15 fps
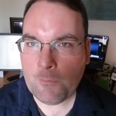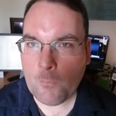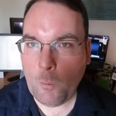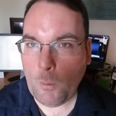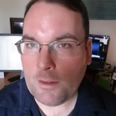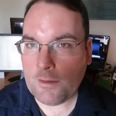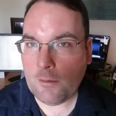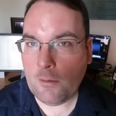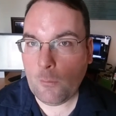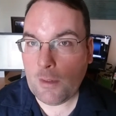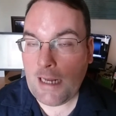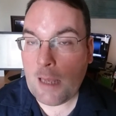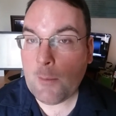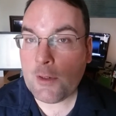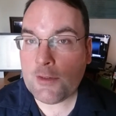what
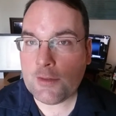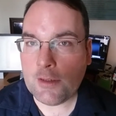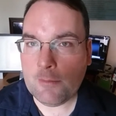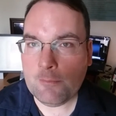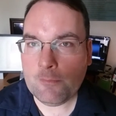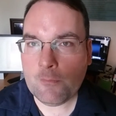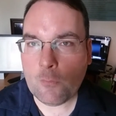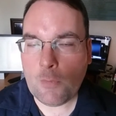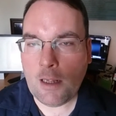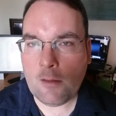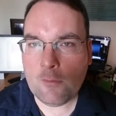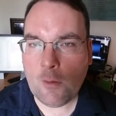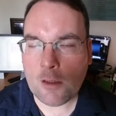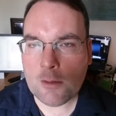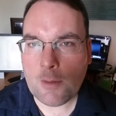
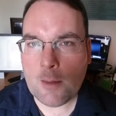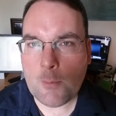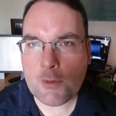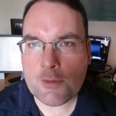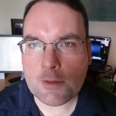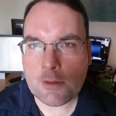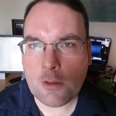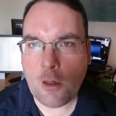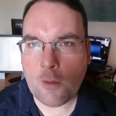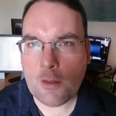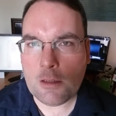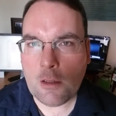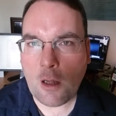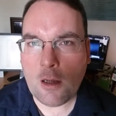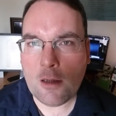Ralph Waldo Emerson called the
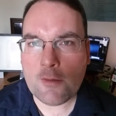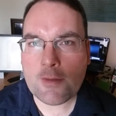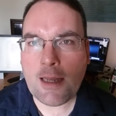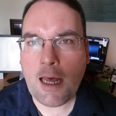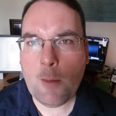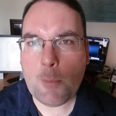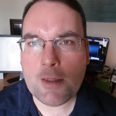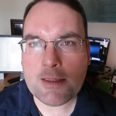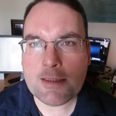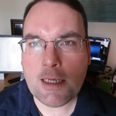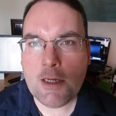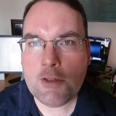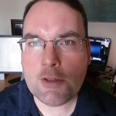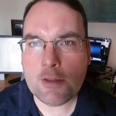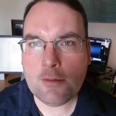law of
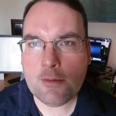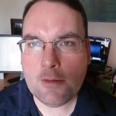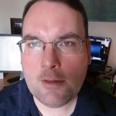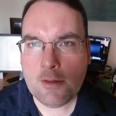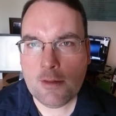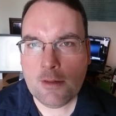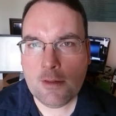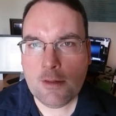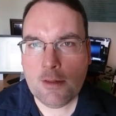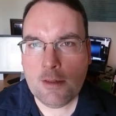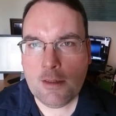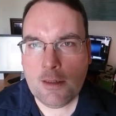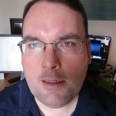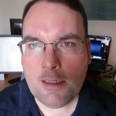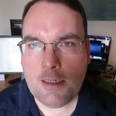compensation.
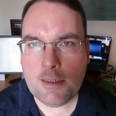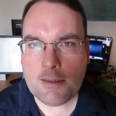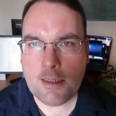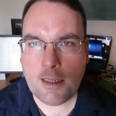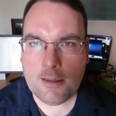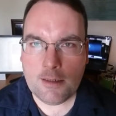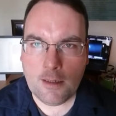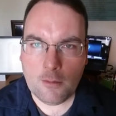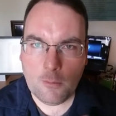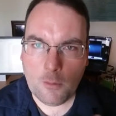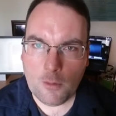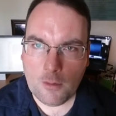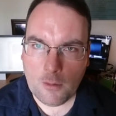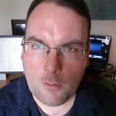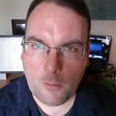He said,
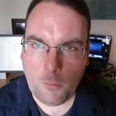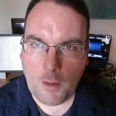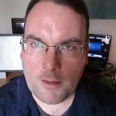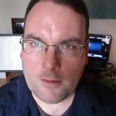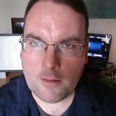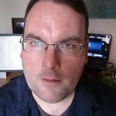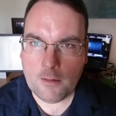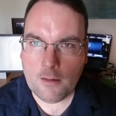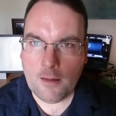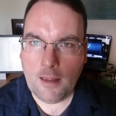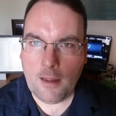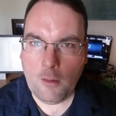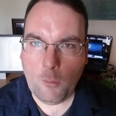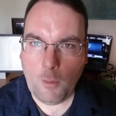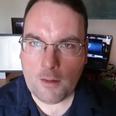
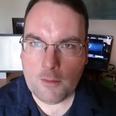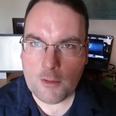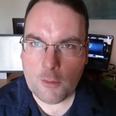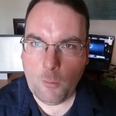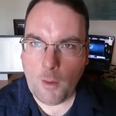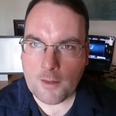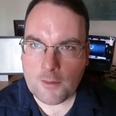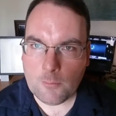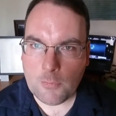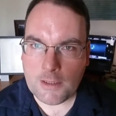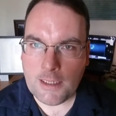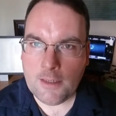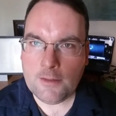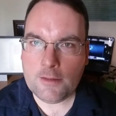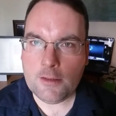what you want to bring
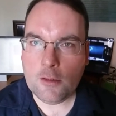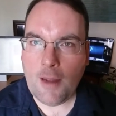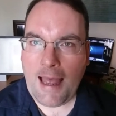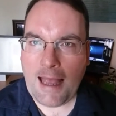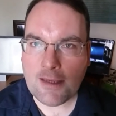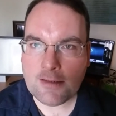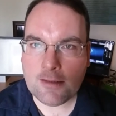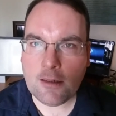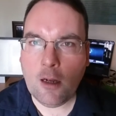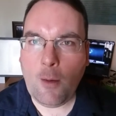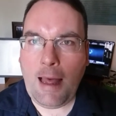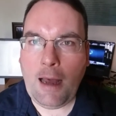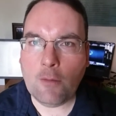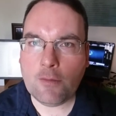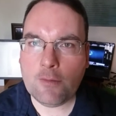into you has to go
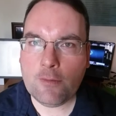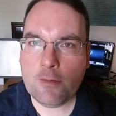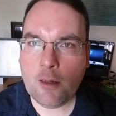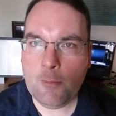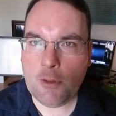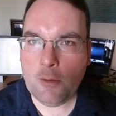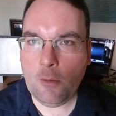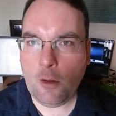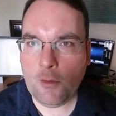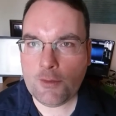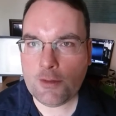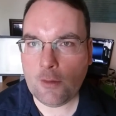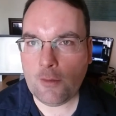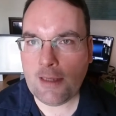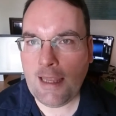out from you
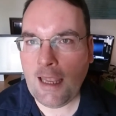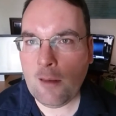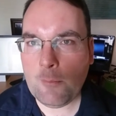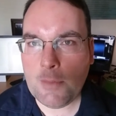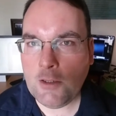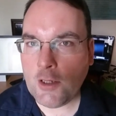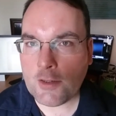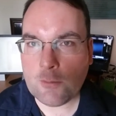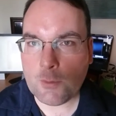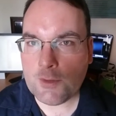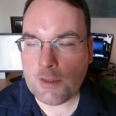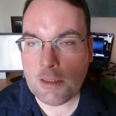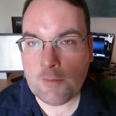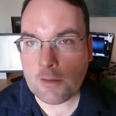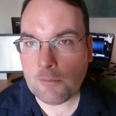also. There can't be just
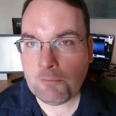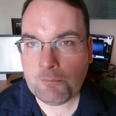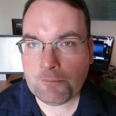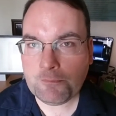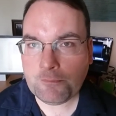receiving.